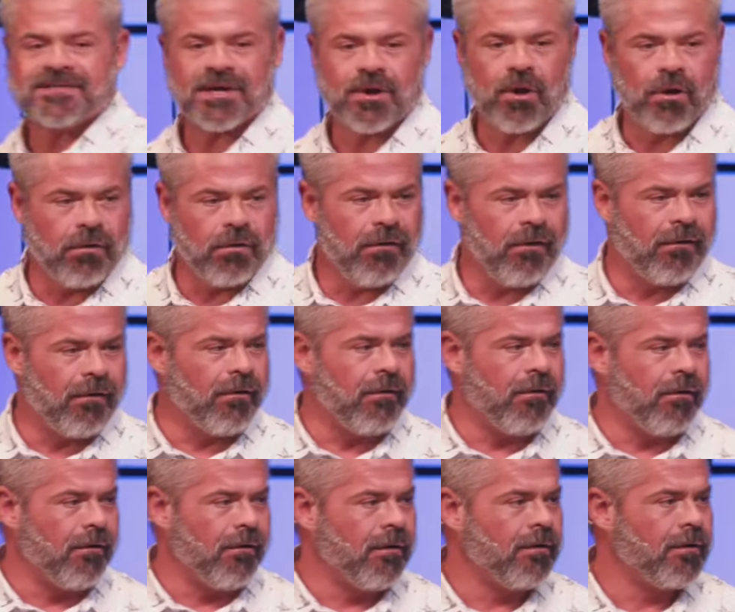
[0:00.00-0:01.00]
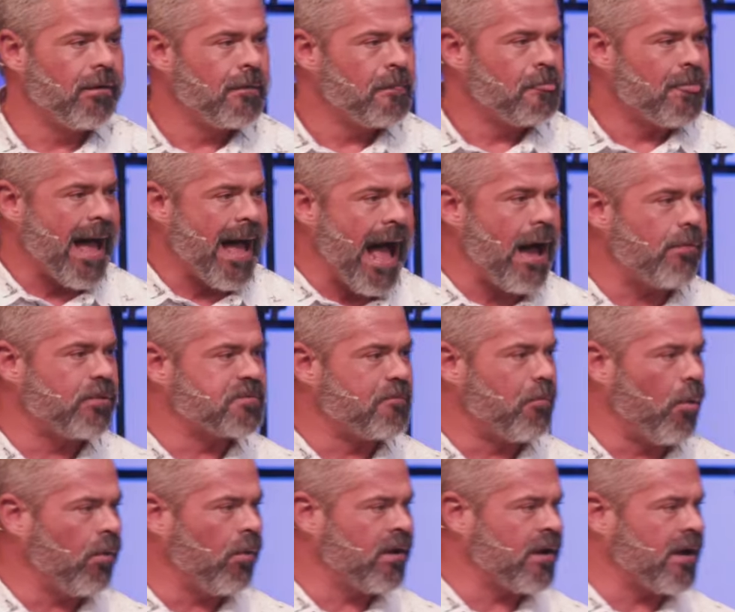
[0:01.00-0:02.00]
I was like, oh, I
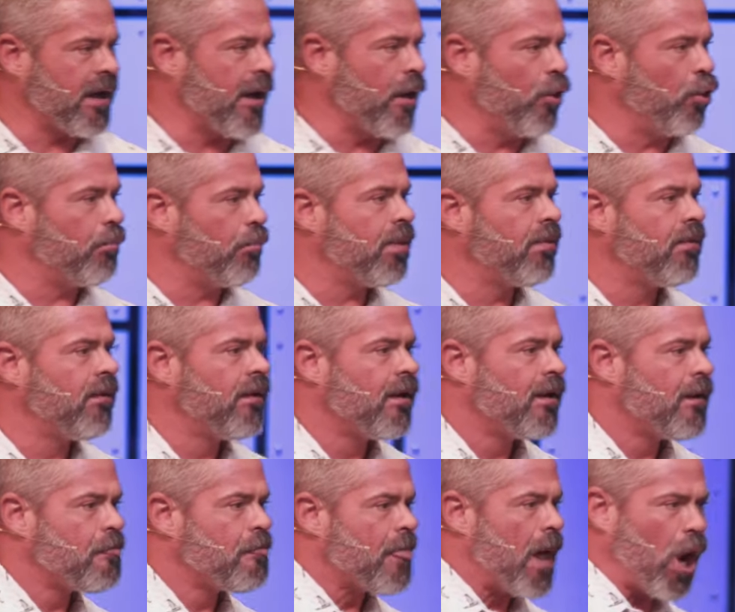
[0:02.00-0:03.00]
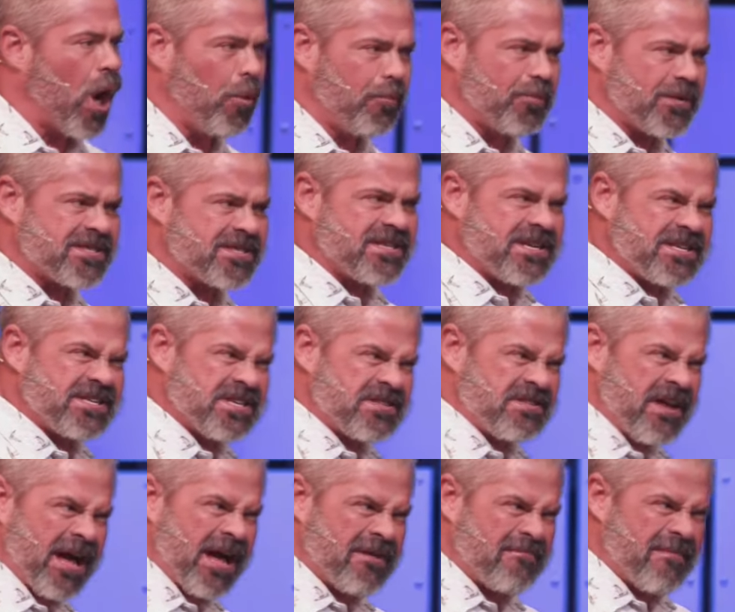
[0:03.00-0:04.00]
was born to hope. Hopelessness
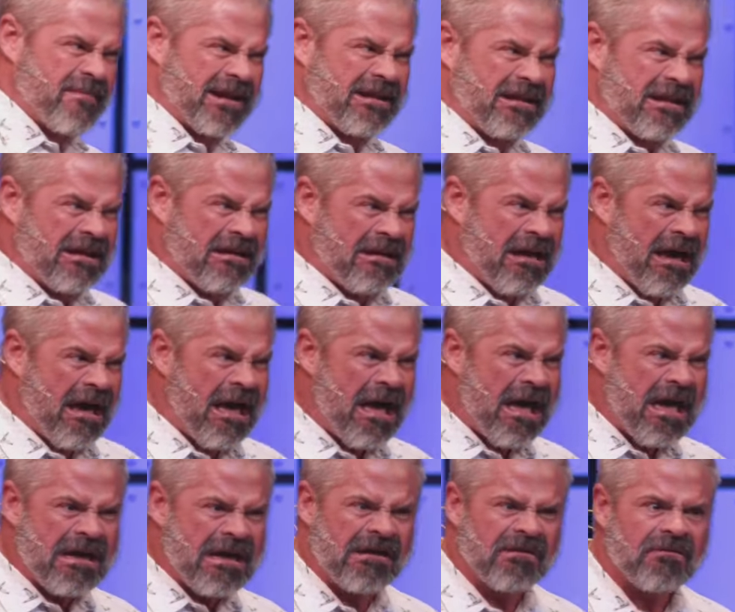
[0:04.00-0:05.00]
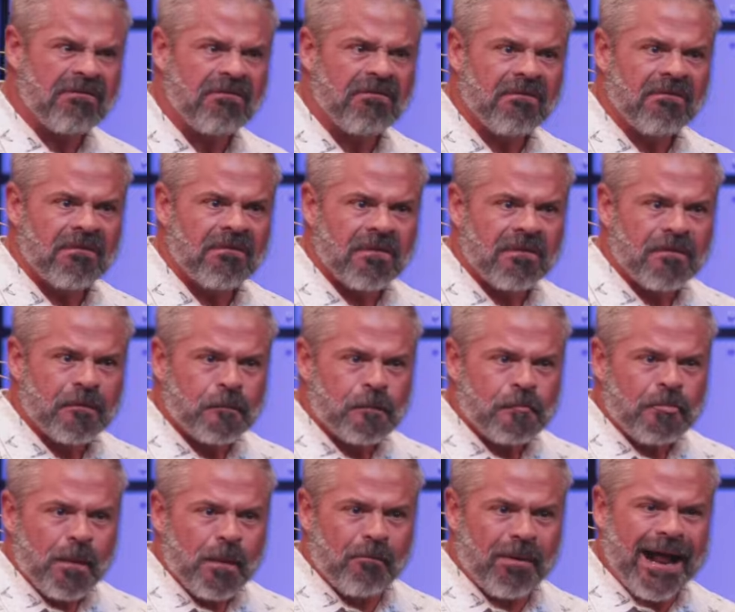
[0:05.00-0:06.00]
is not in my DNA.
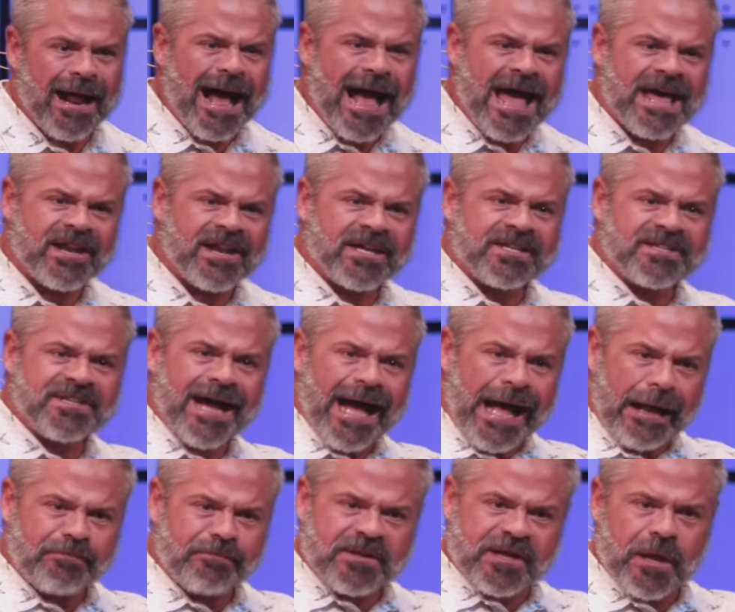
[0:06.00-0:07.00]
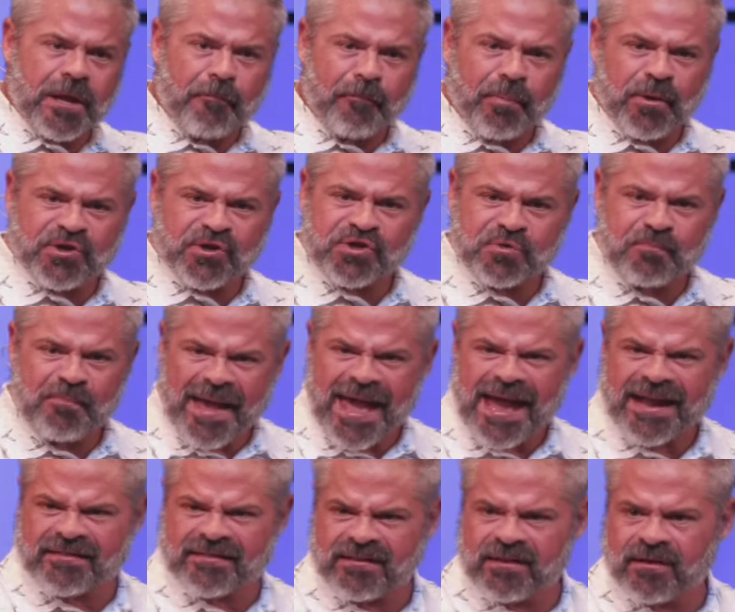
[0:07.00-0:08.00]
But I had adopted a
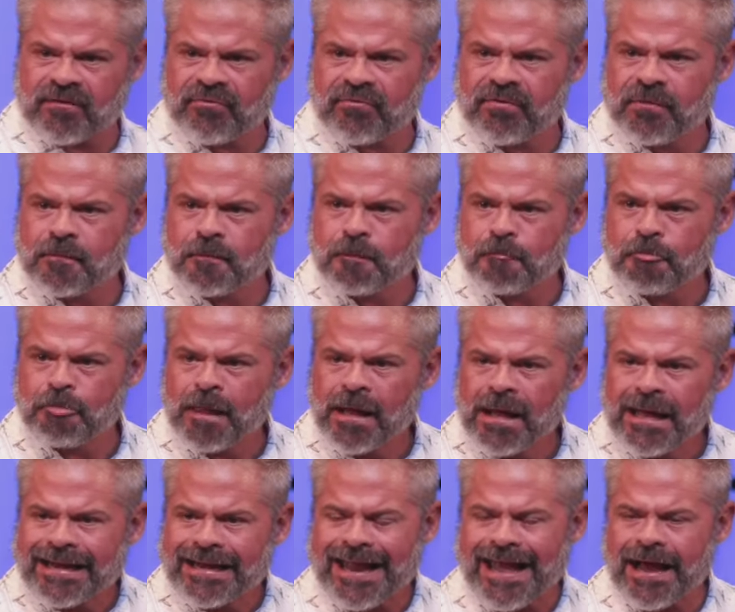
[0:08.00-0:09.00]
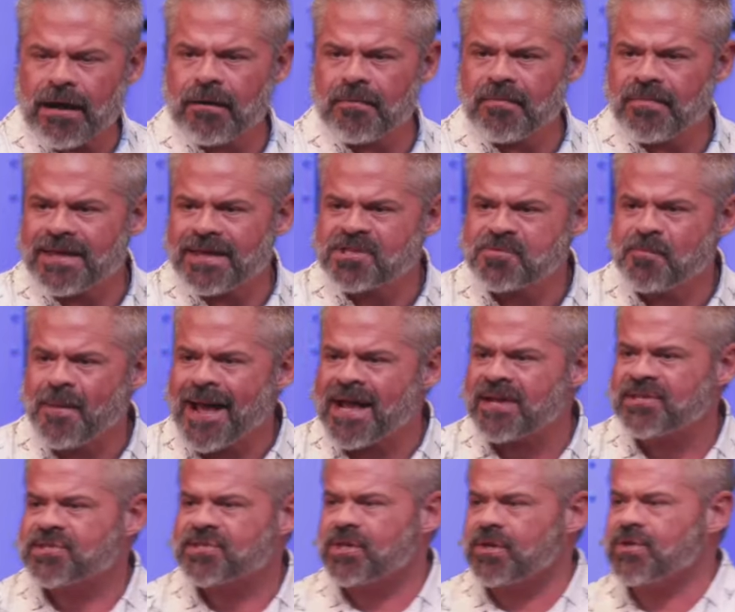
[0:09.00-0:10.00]
perspective now, this
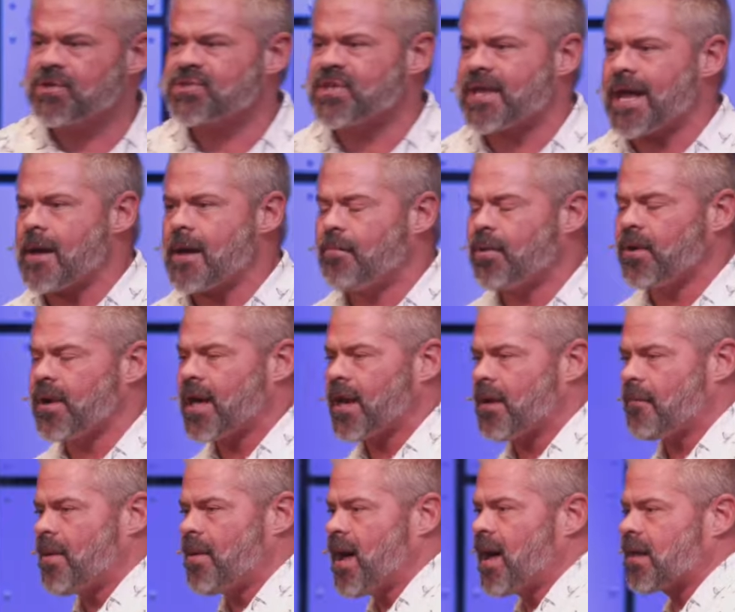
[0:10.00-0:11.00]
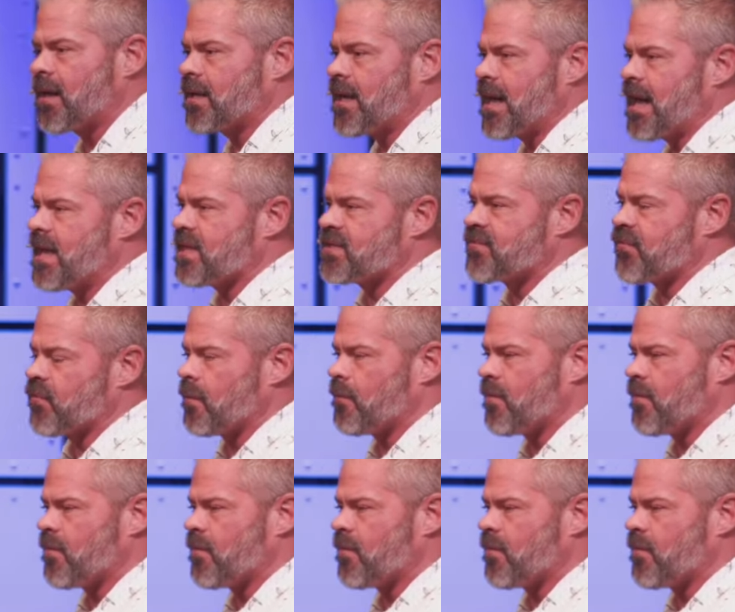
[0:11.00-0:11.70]
past Tuesday, I put out a podcast